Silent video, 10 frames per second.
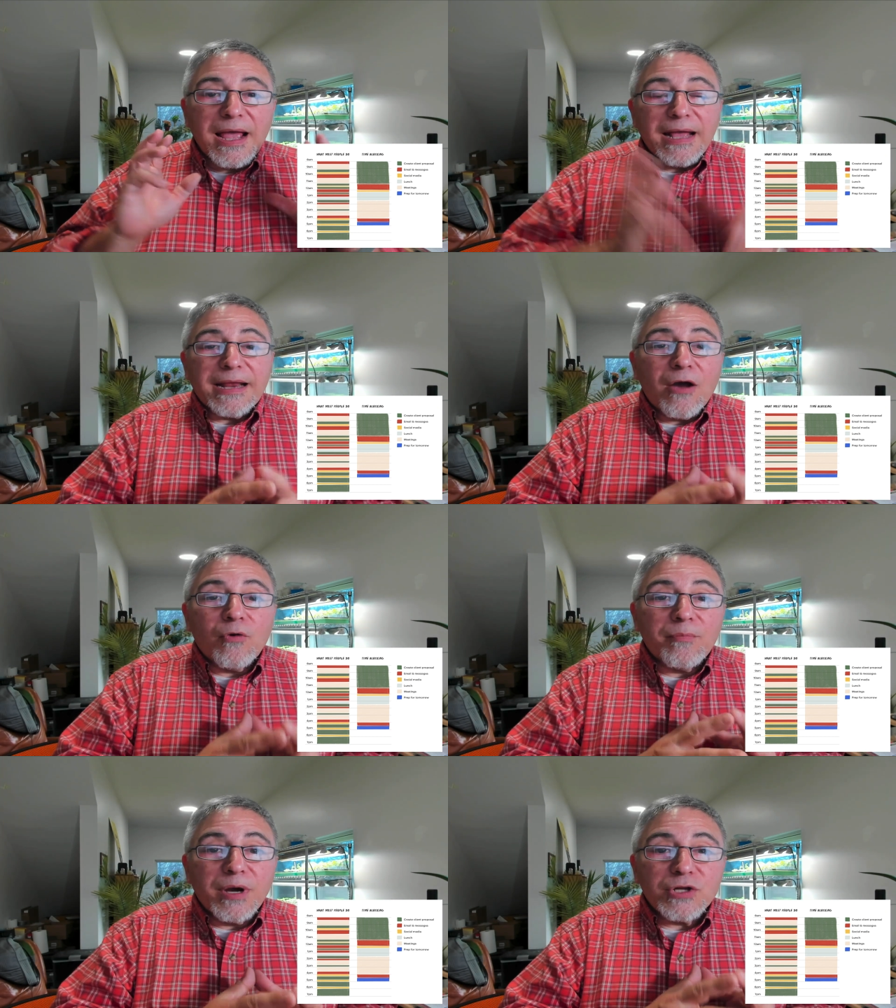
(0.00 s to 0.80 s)
And
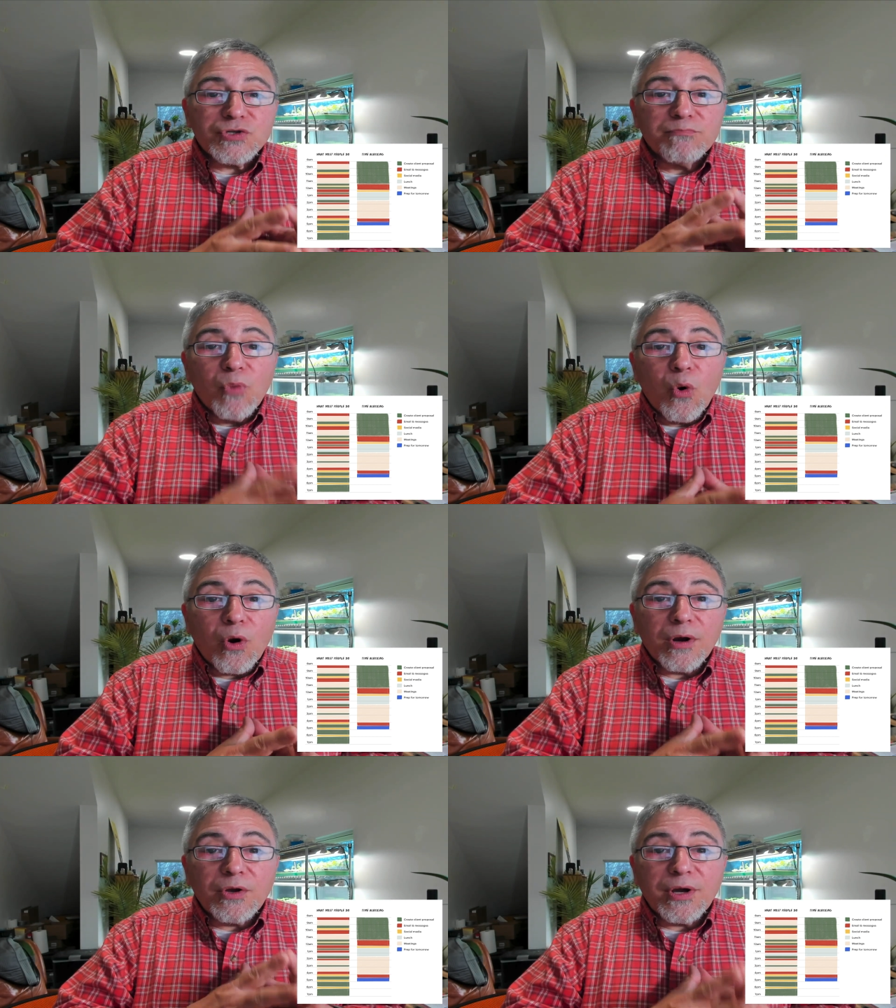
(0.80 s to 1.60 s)
how much
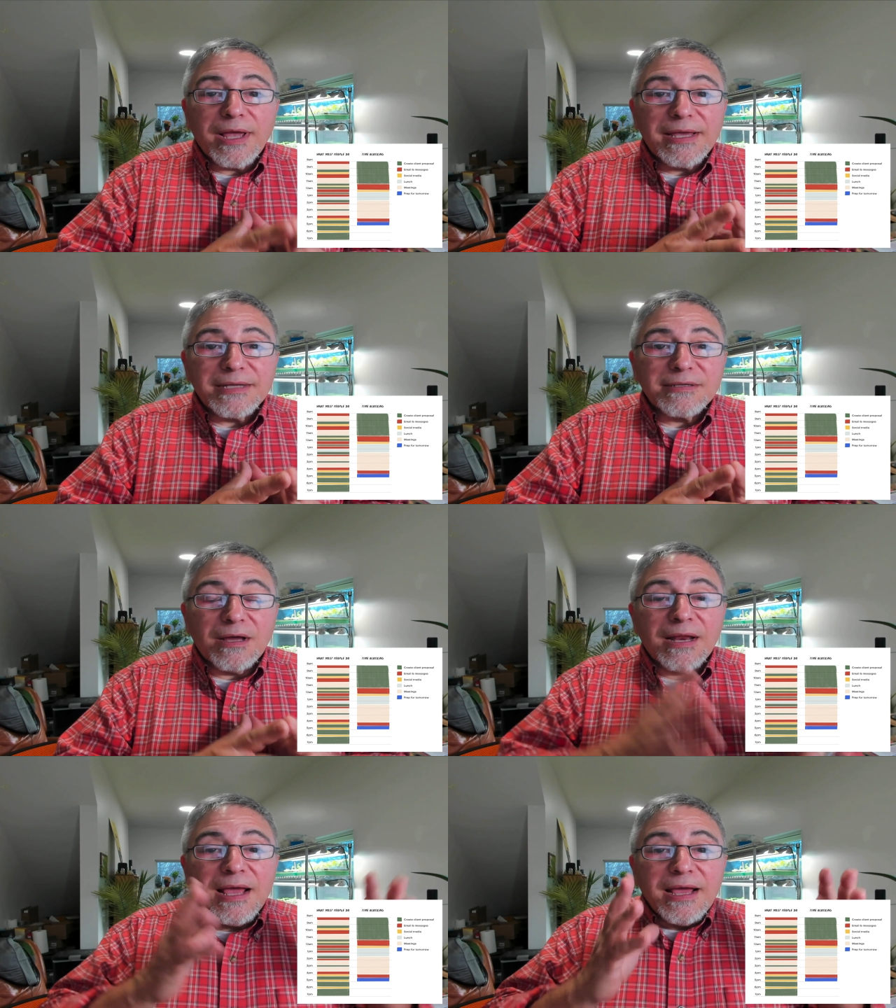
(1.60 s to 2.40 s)
more could I get
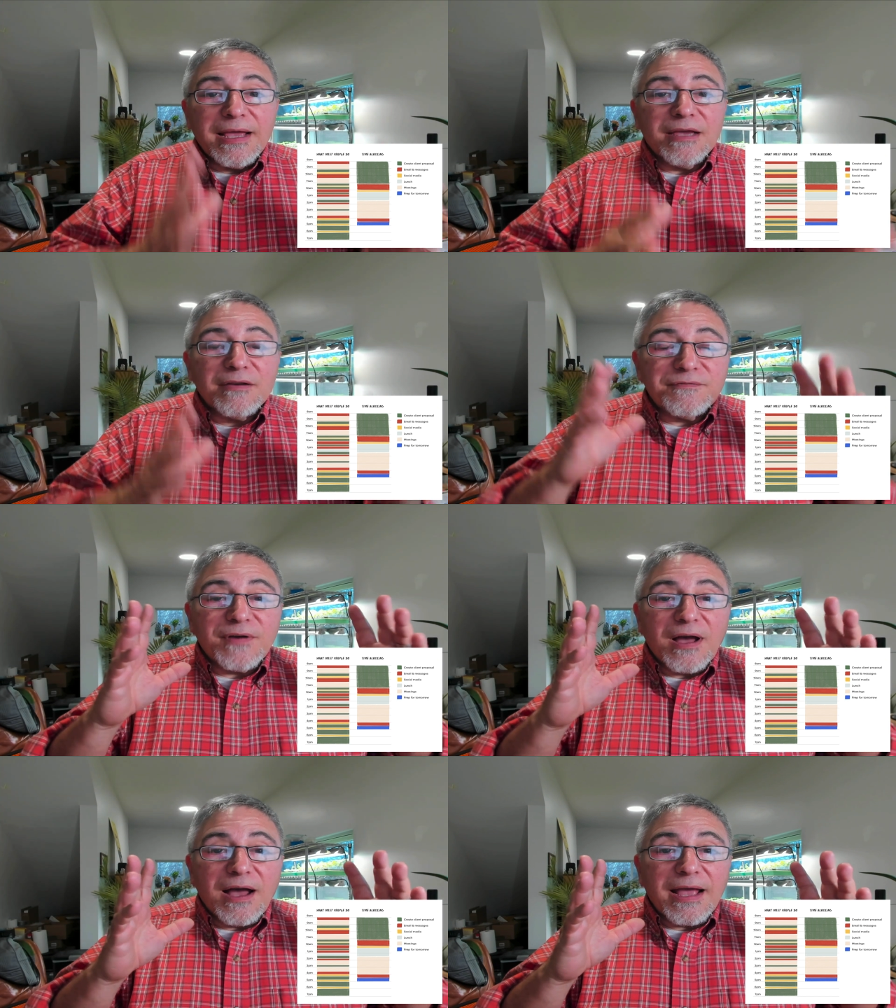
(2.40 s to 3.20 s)
done if
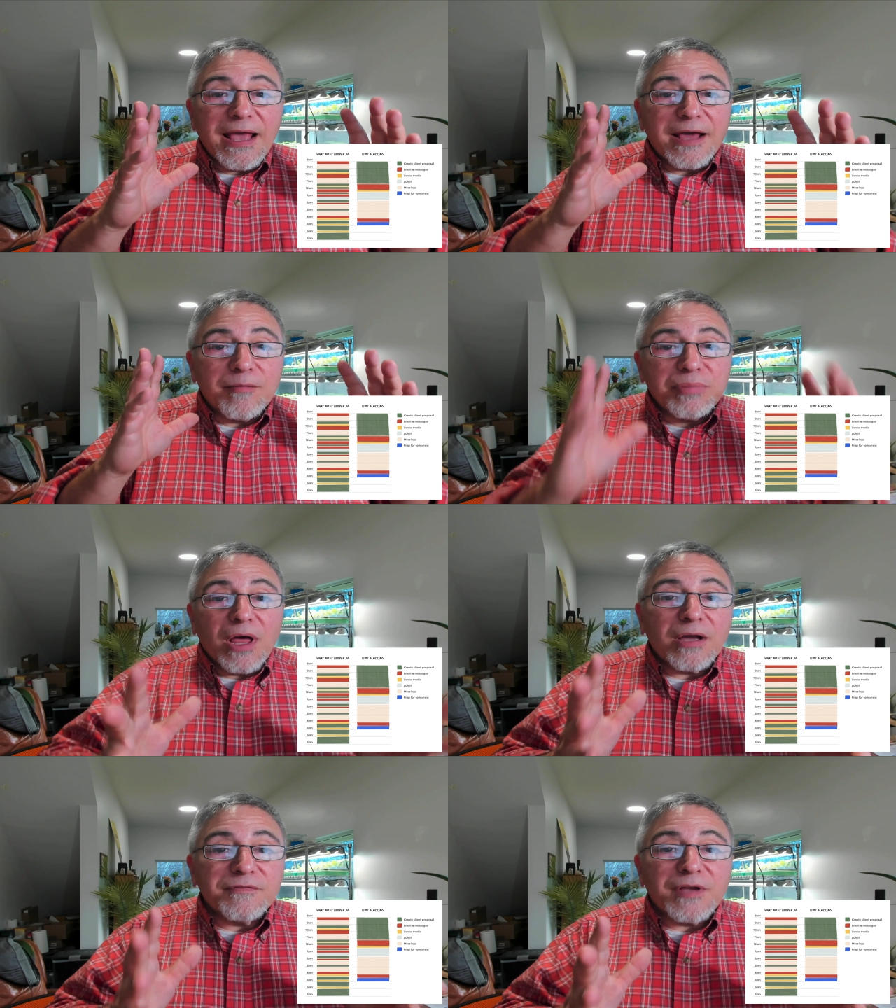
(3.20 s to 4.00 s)
I had a
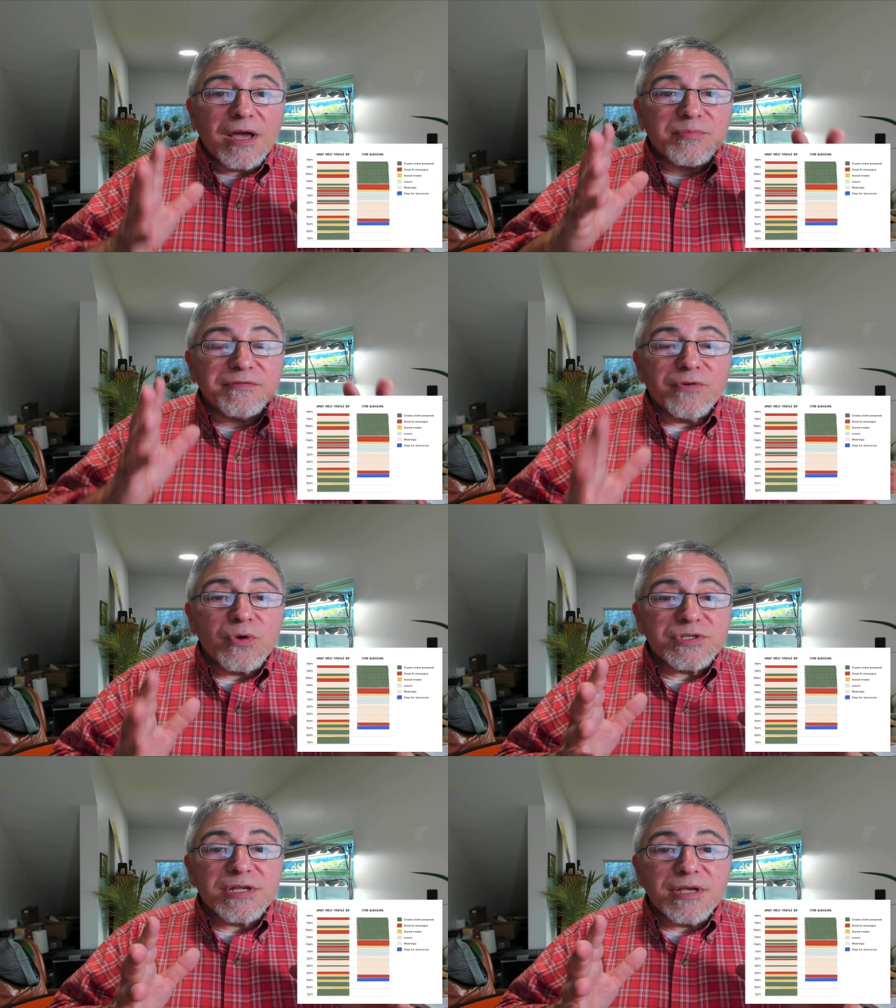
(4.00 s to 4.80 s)
block of time to
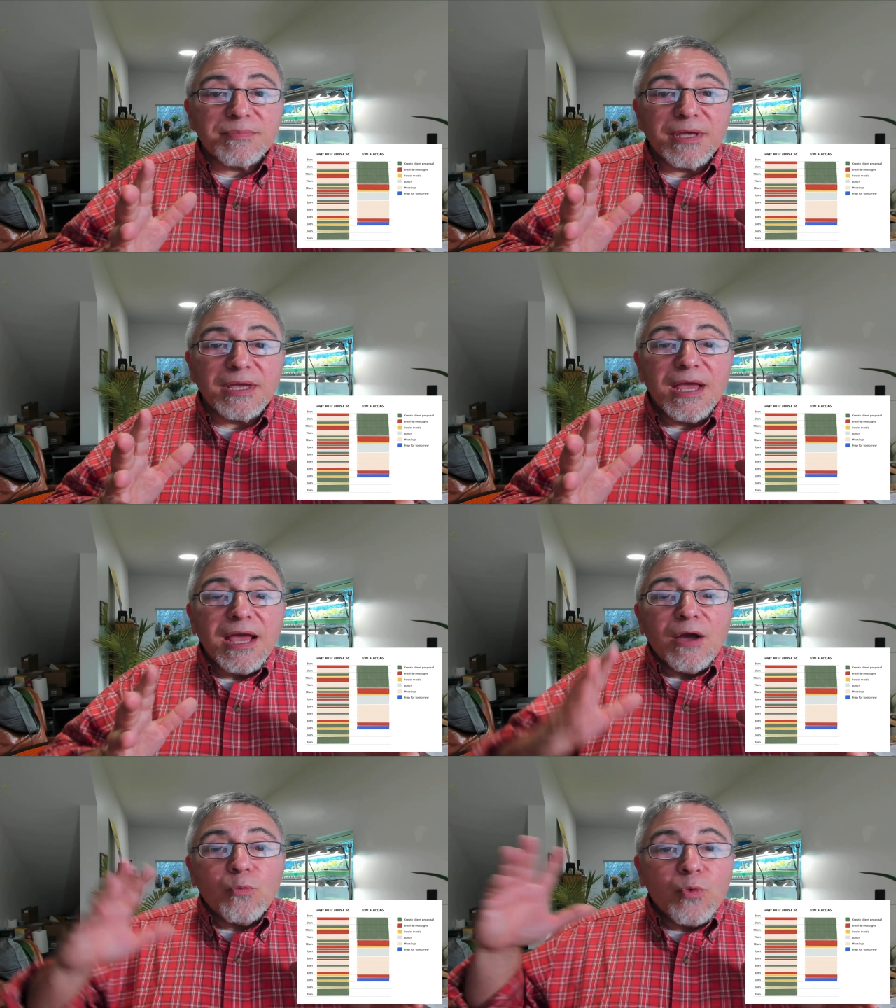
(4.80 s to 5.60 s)
focus on something
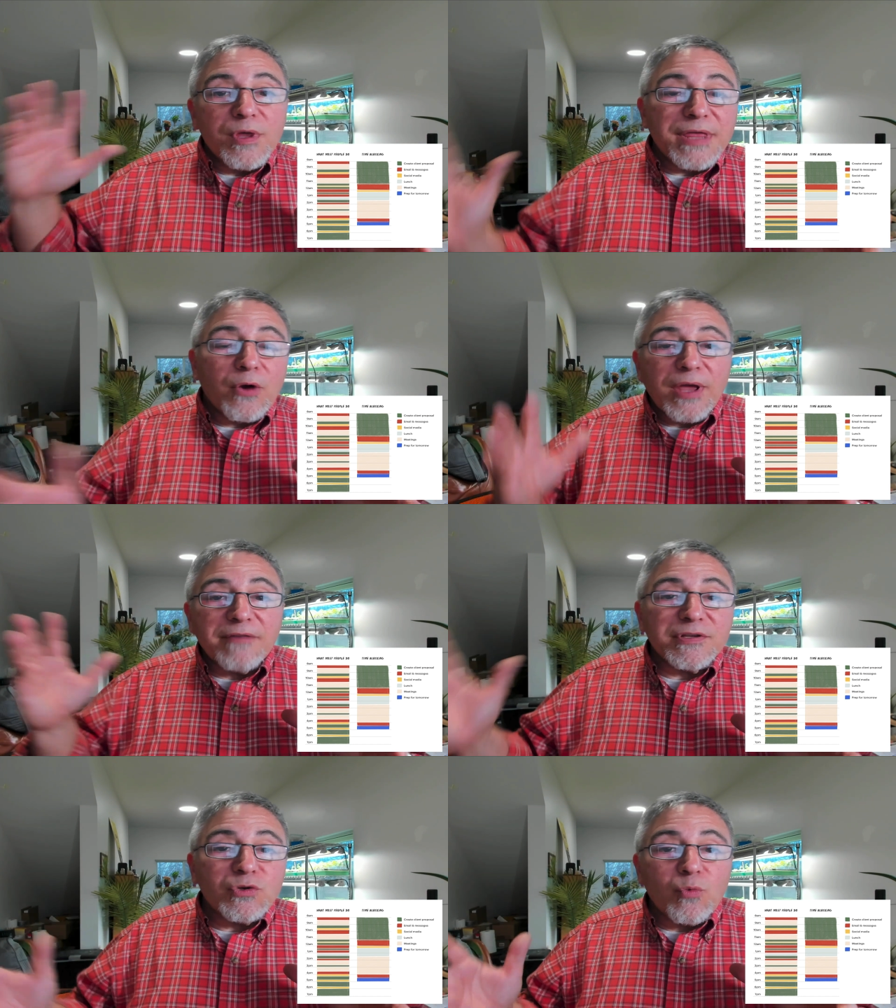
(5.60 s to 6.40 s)
without
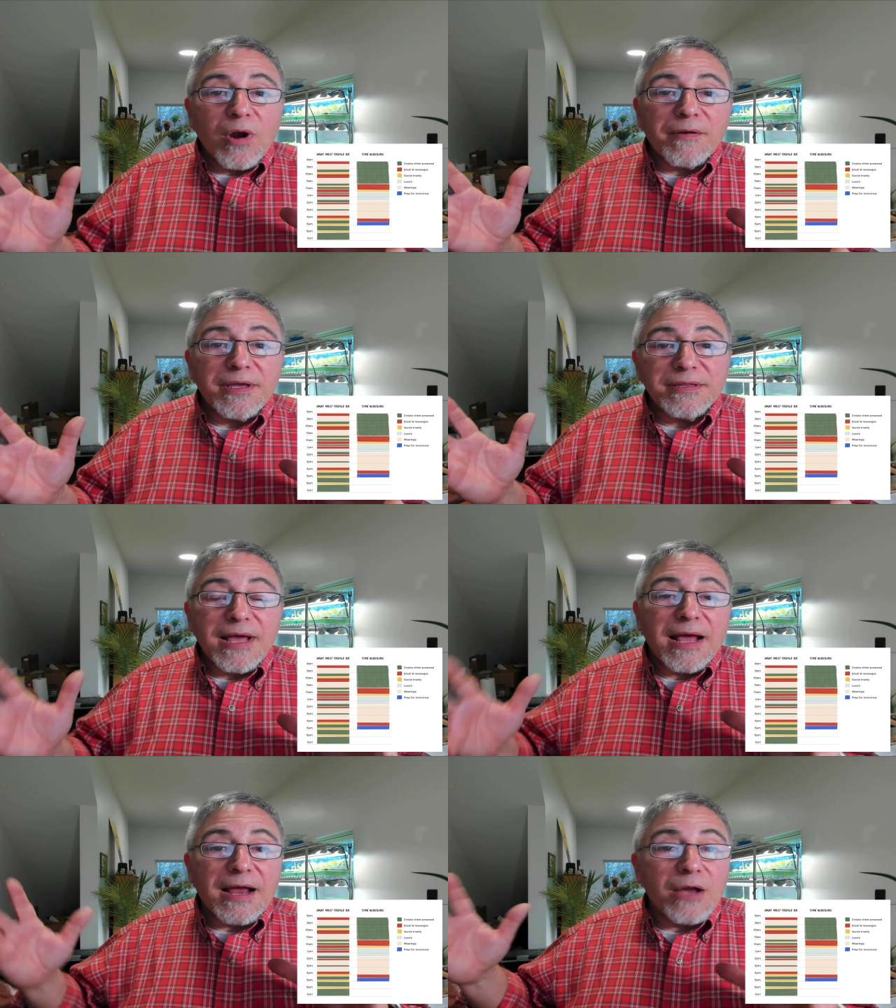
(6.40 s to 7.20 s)
having to worry
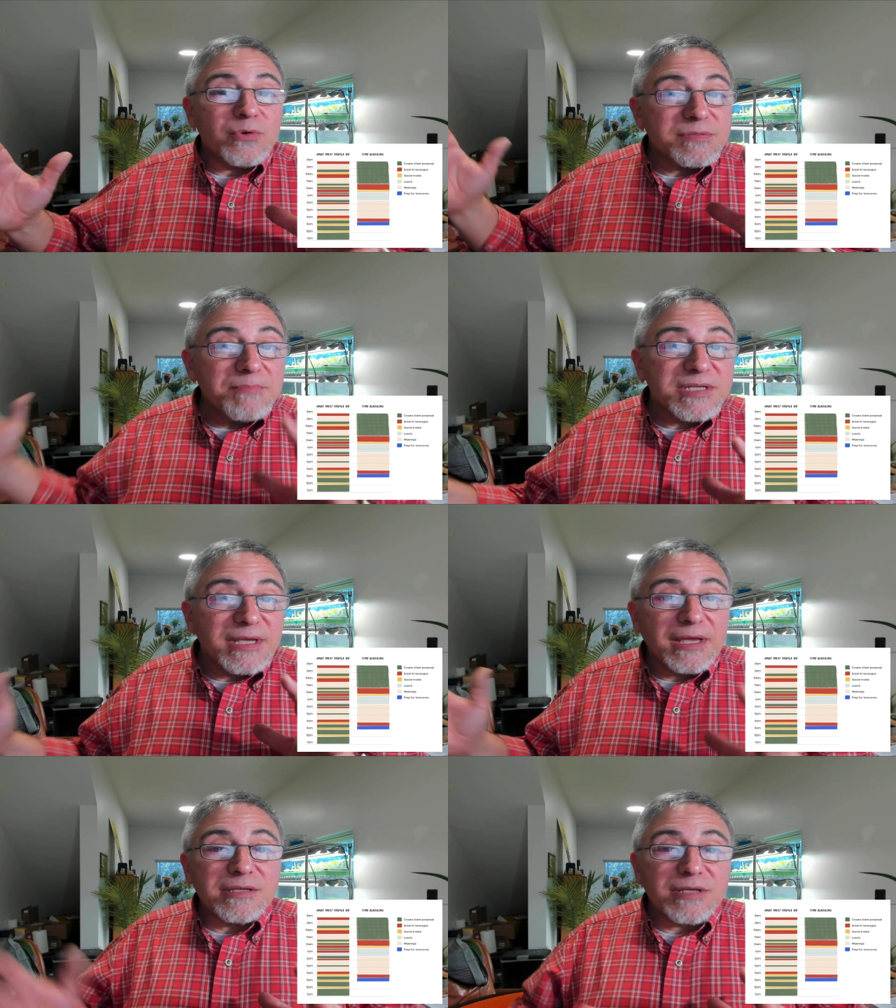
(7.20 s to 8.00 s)
that I was
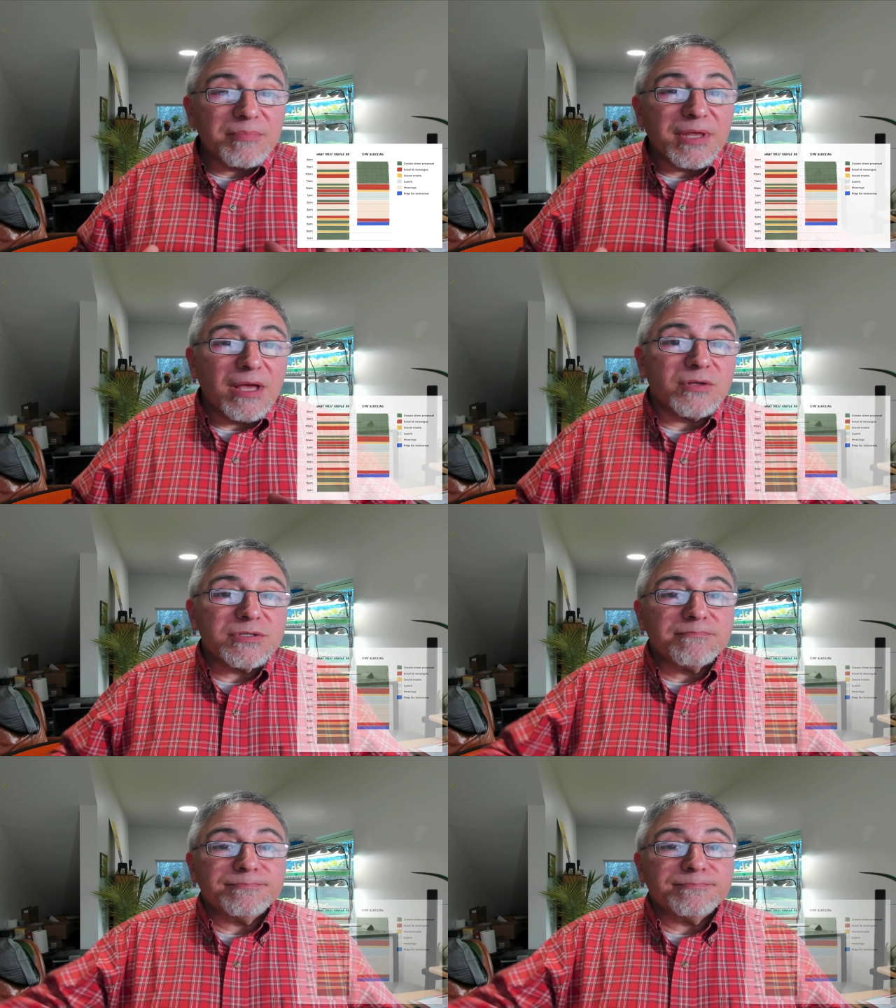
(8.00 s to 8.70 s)
missing something else?